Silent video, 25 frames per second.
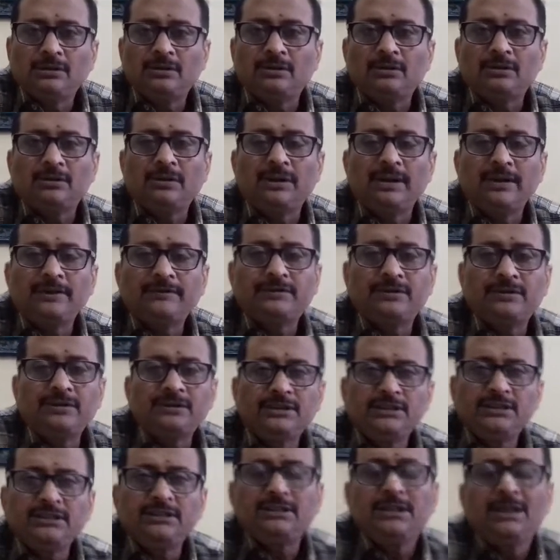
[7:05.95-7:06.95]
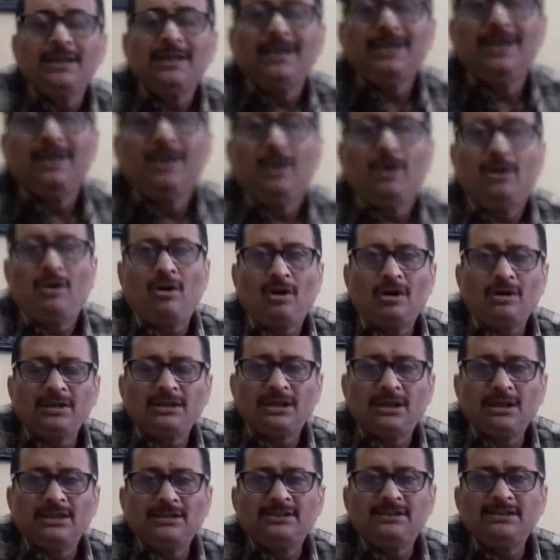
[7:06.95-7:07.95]
or Graves' disease or
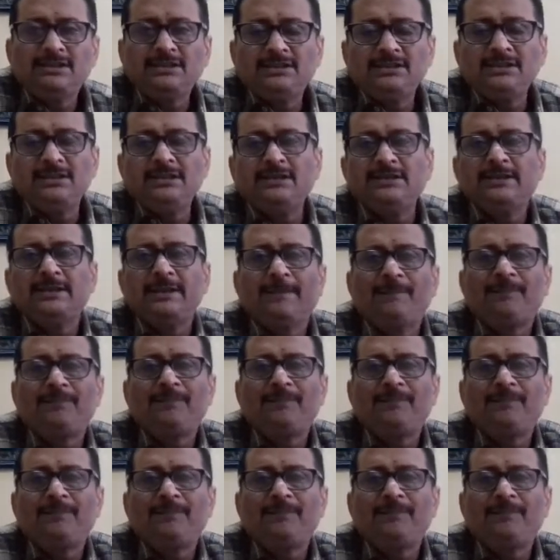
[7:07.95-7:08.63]
Gall's disease,